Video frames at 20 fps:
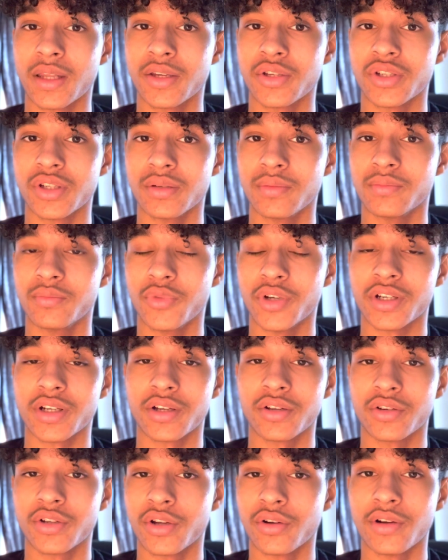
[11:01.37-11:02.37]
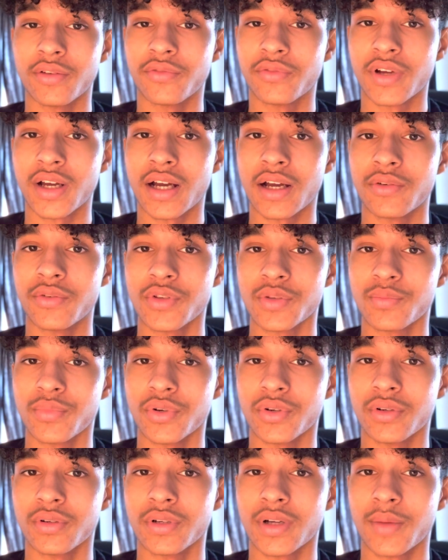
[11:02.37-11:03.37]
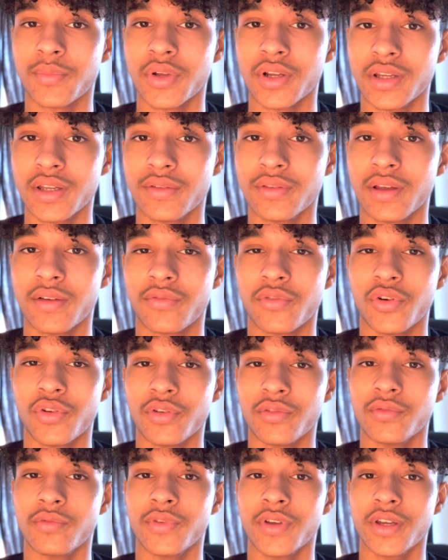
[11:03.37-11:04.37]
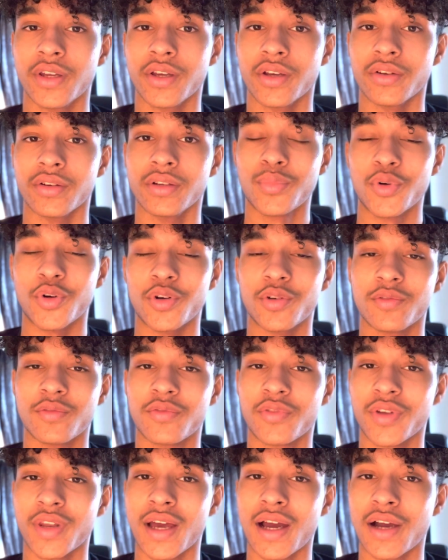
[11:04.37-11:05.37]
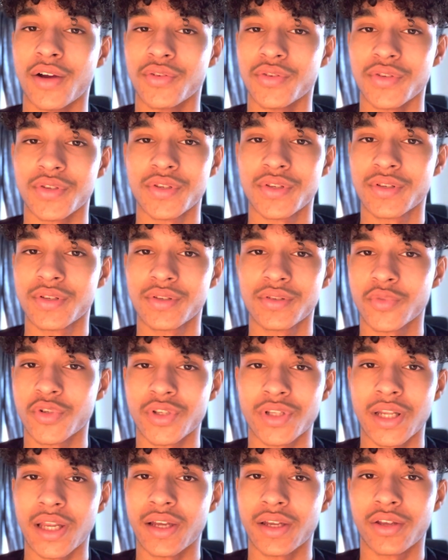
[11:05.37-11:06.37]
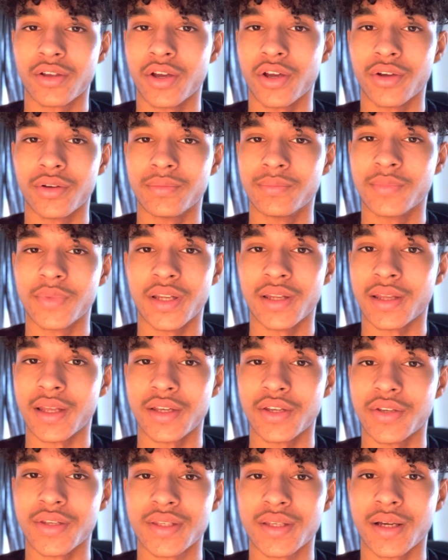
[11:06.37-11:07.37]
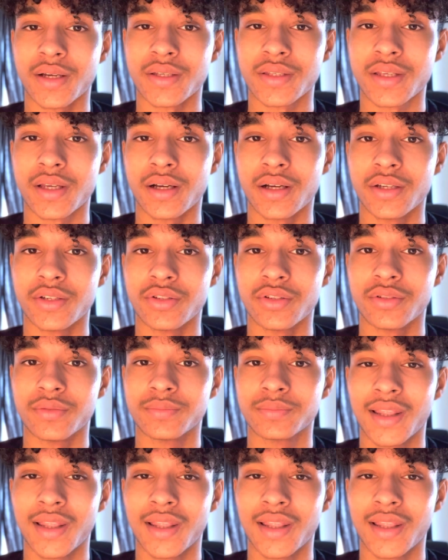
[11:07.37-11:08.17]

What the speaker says: the gym, which I could go on for hours, but I'm gonna leave that for another video. But for now, just let go and let your psyches guide you.